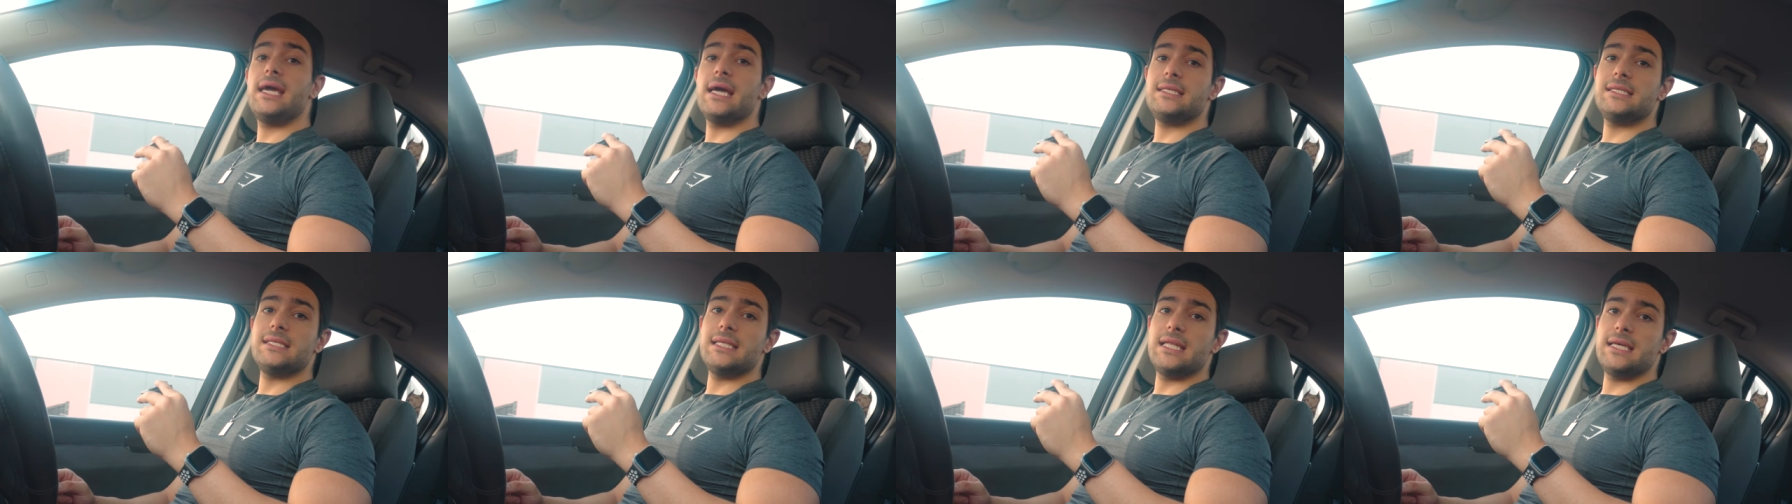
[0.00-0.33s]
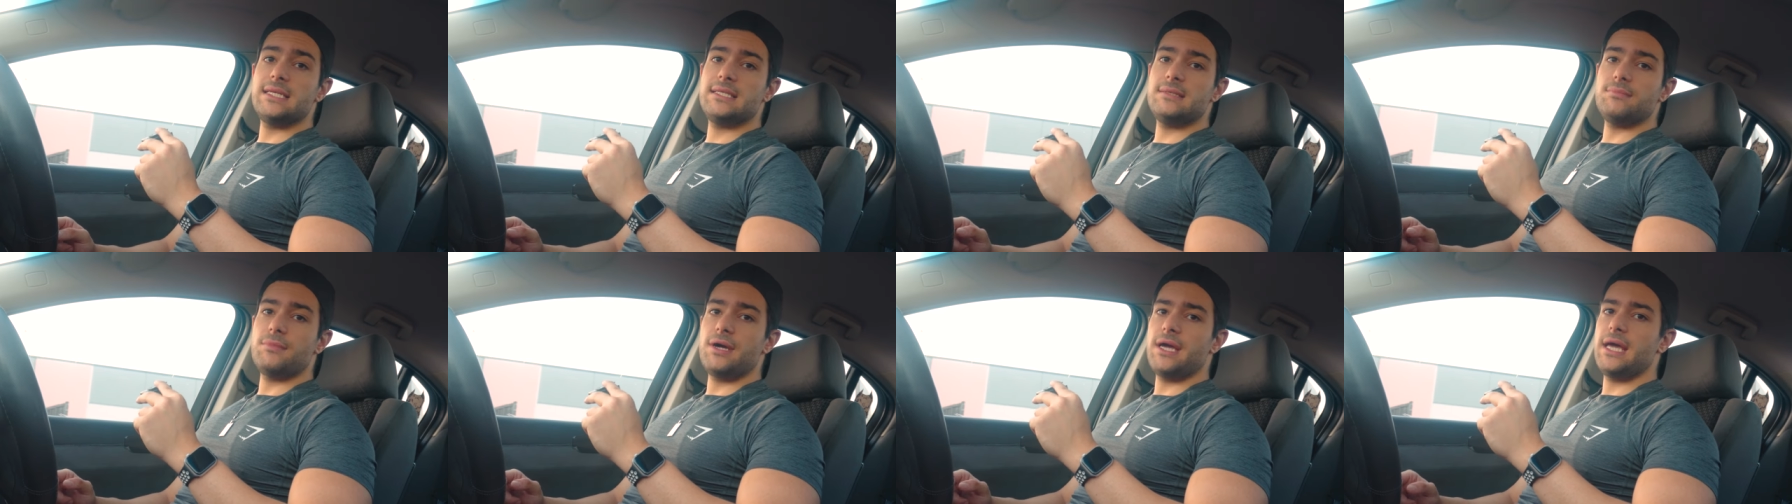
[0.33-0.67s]
gets
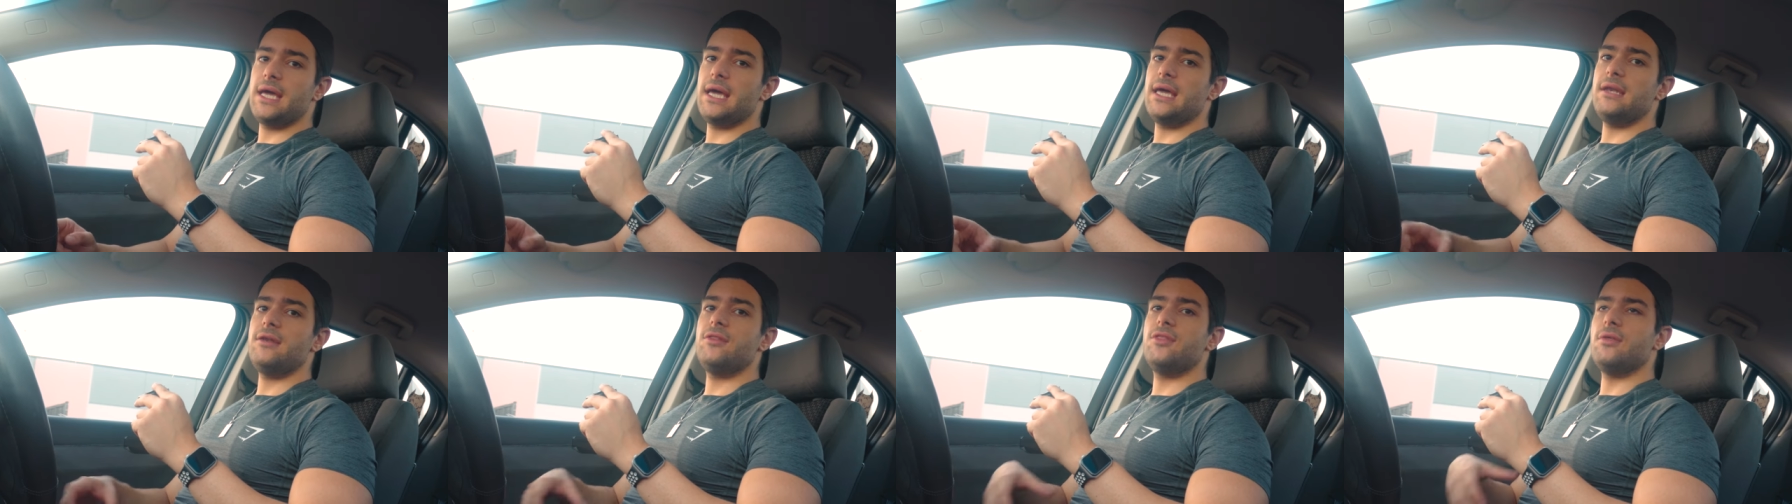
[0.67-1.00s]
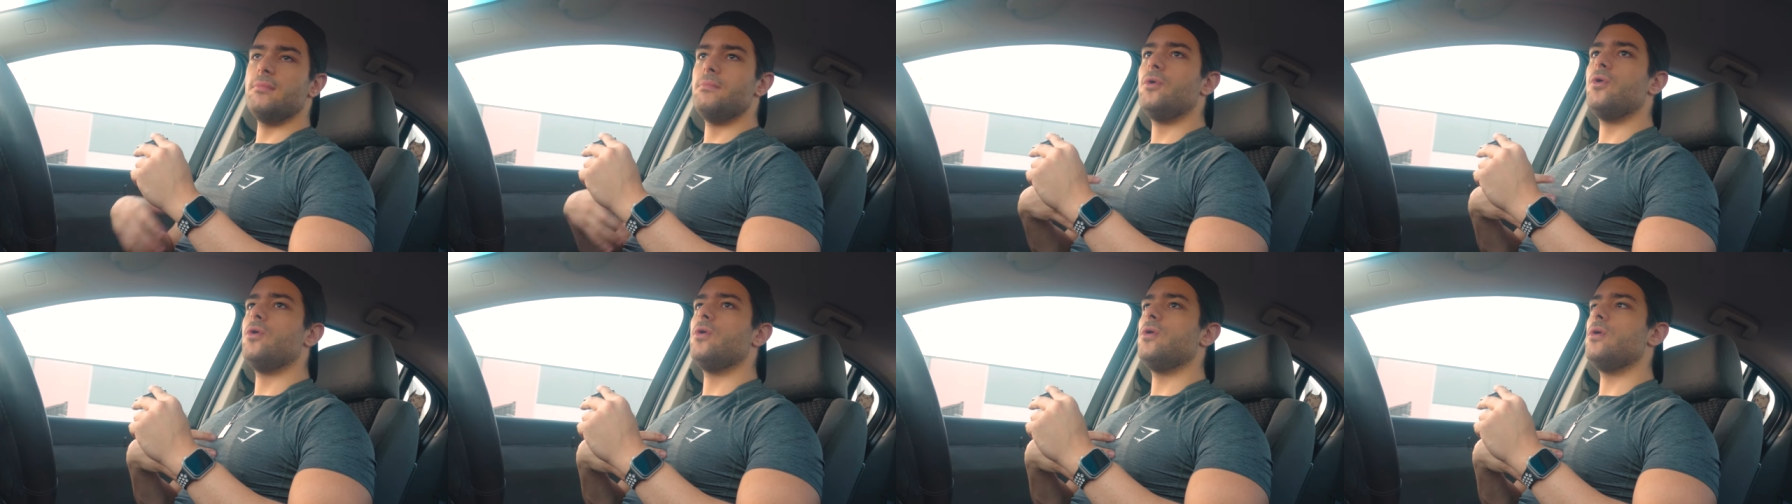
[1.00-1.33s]
less in my head the
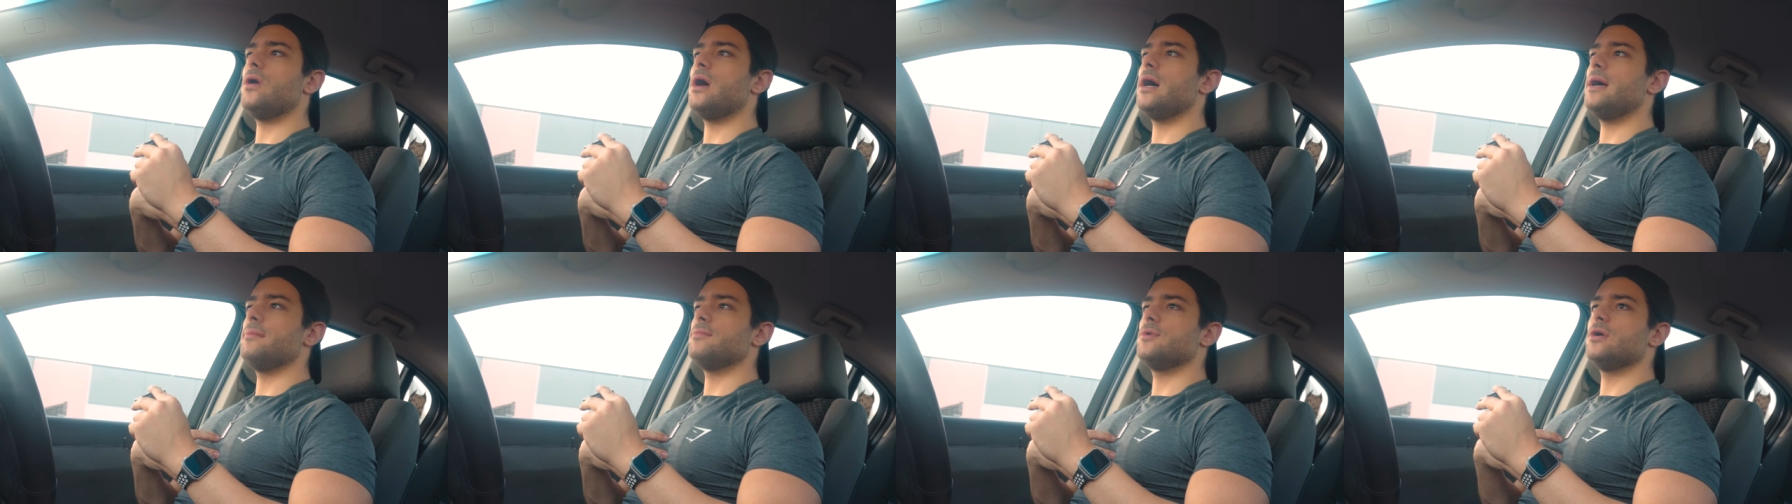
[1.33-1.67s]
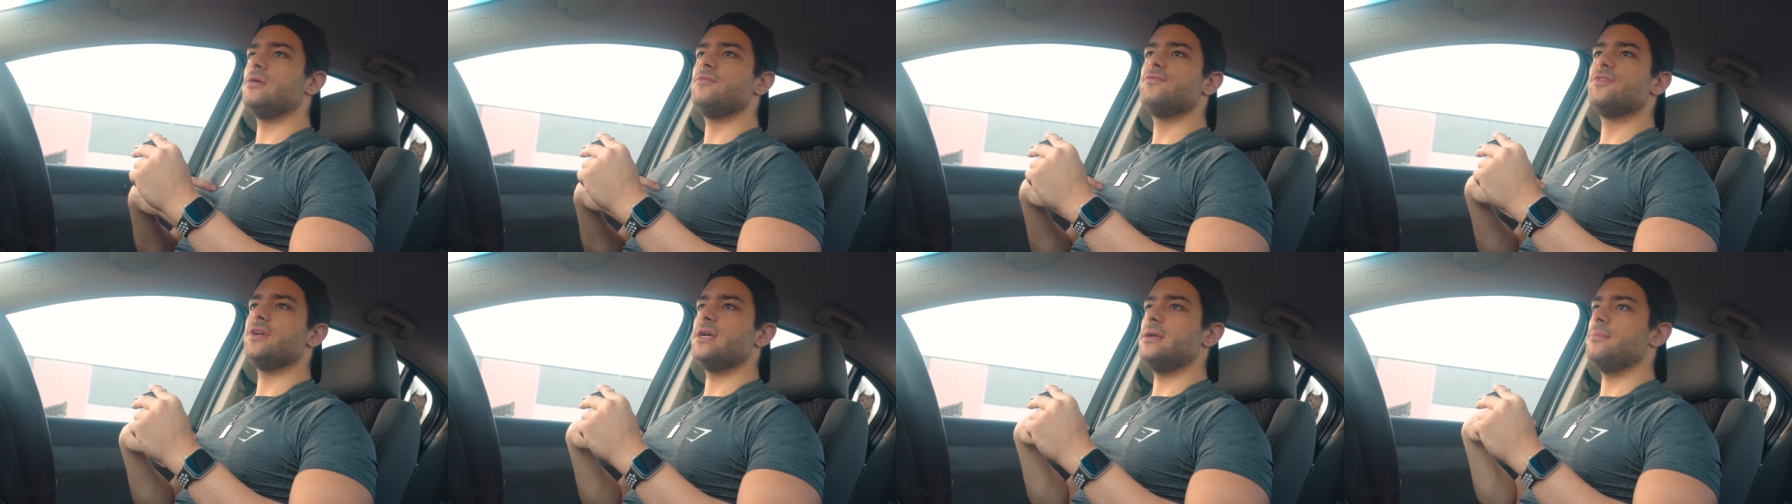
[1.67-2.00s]
more i'm
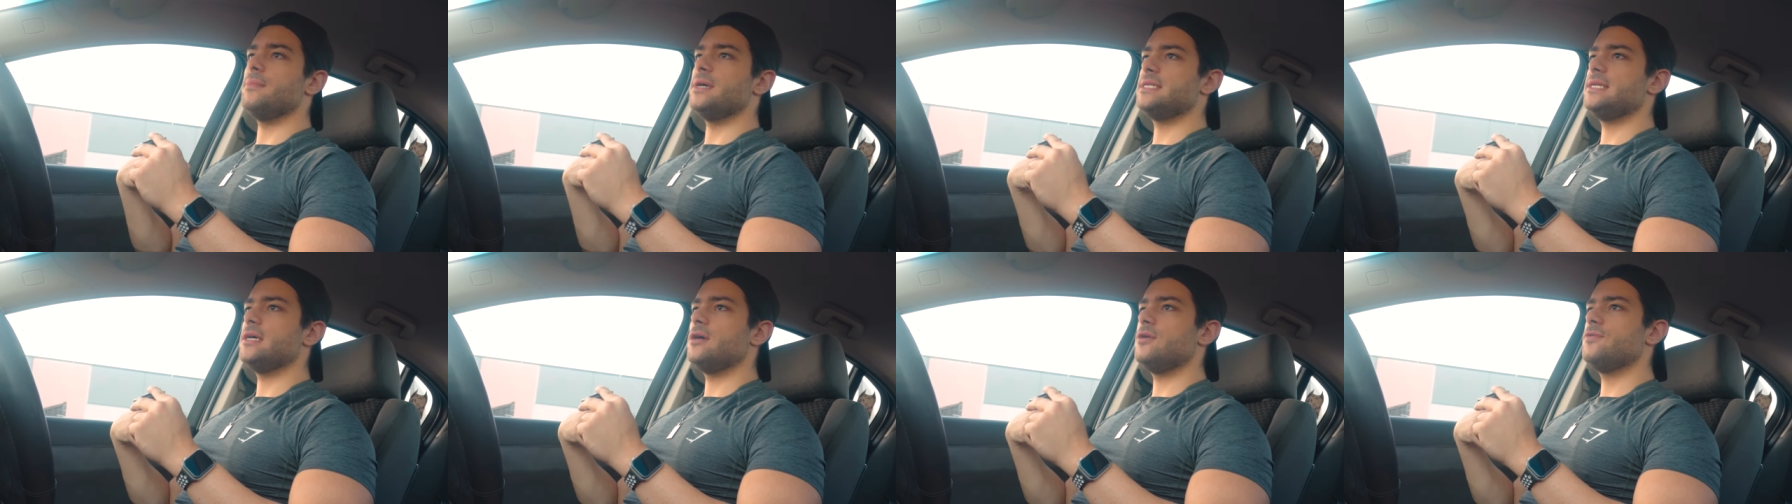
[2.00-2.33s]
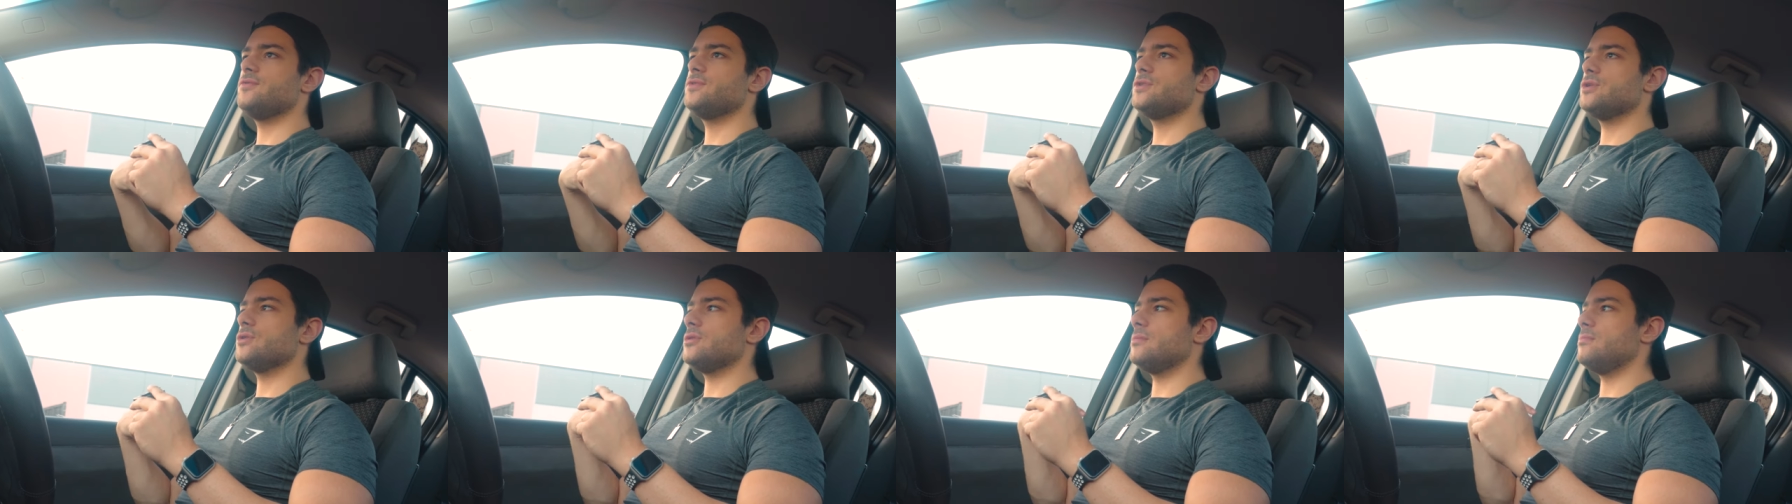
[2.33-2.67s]
confident in
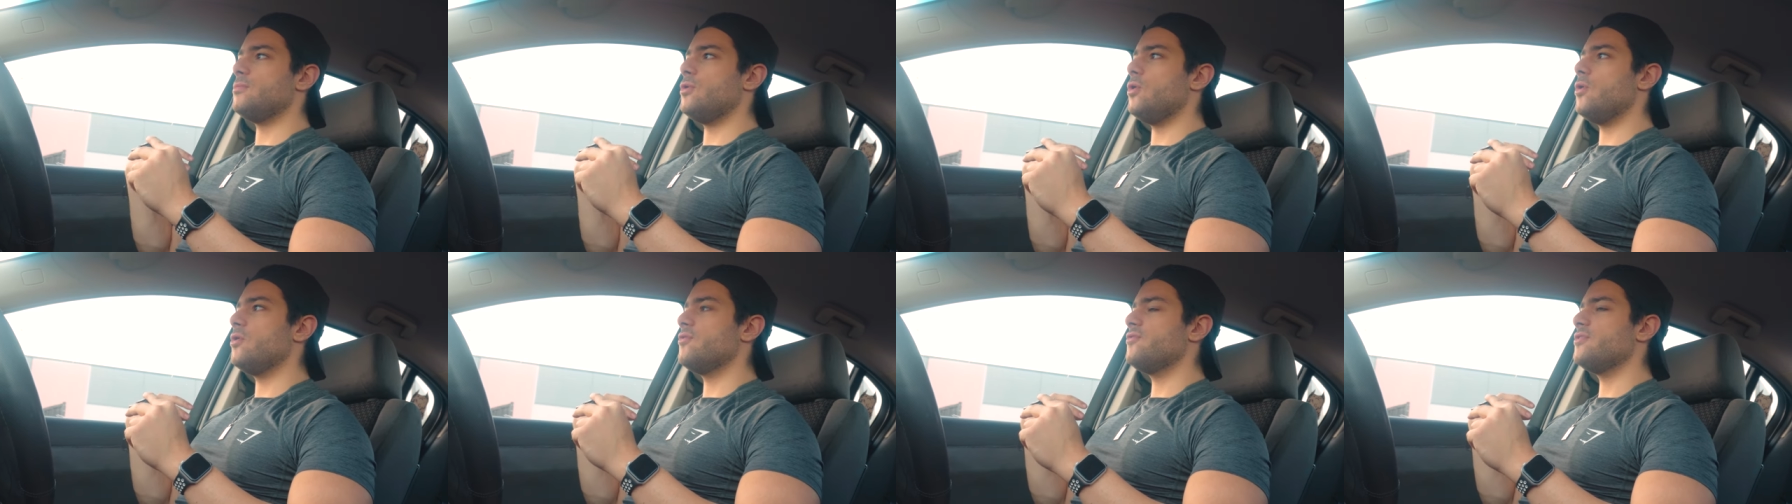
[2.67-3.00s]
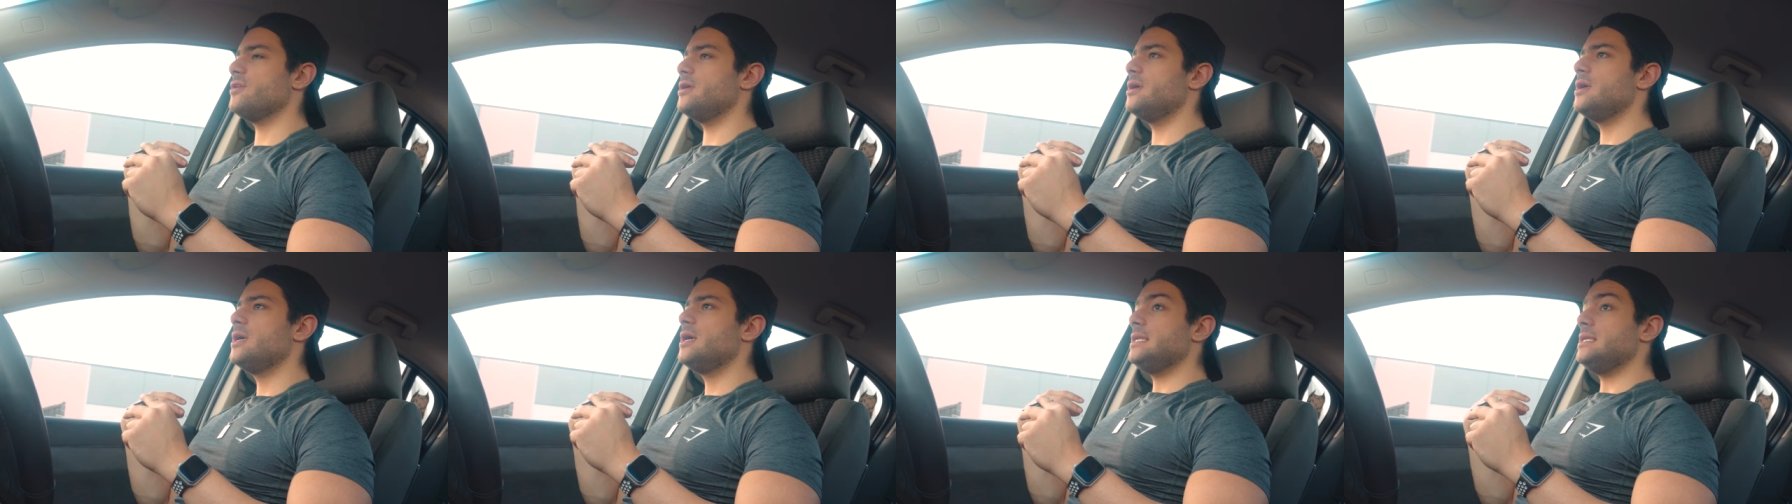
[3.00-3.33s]
myself so the more of
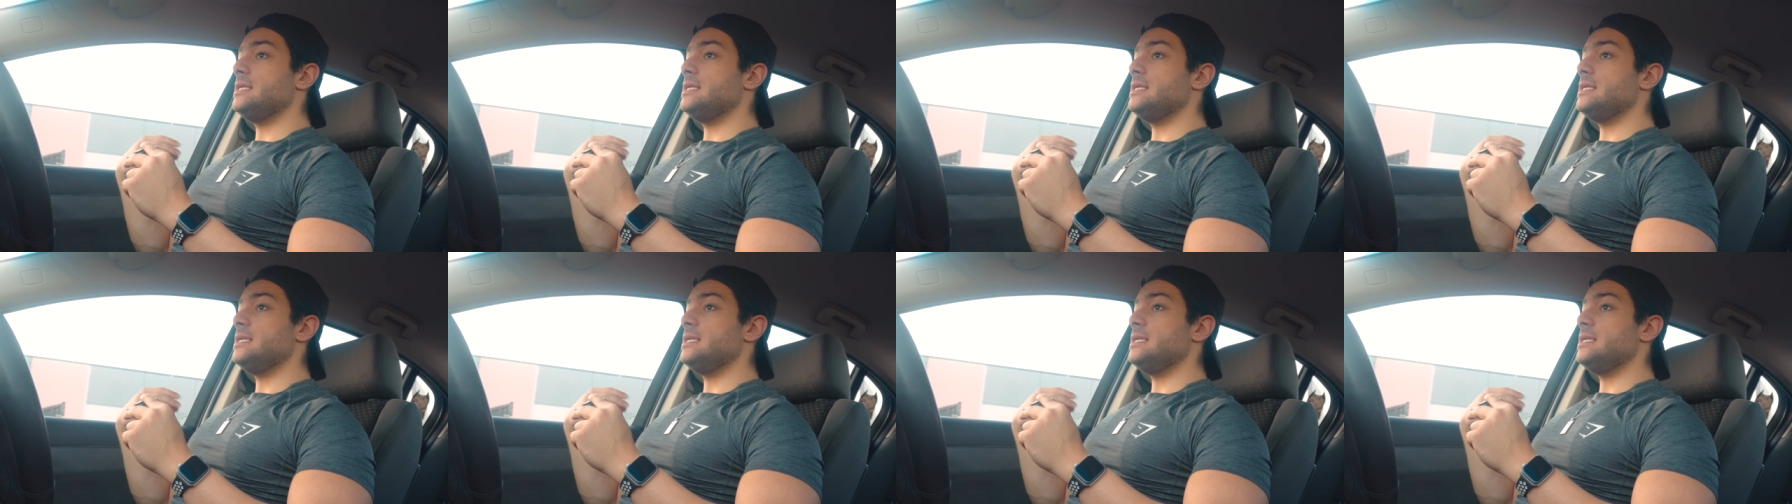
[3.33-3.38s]
a